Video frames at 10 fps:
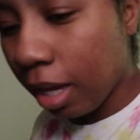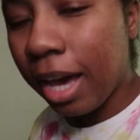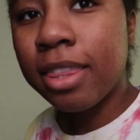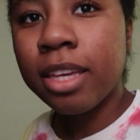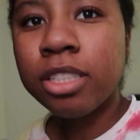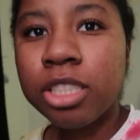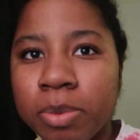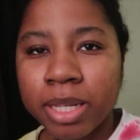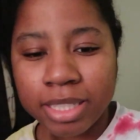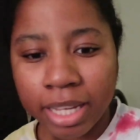I think it's just
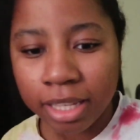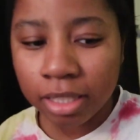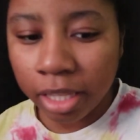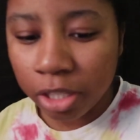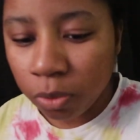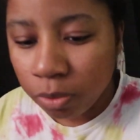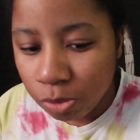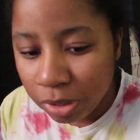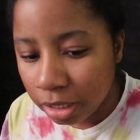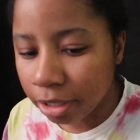because we
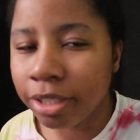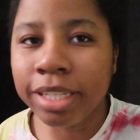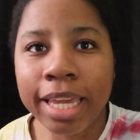literally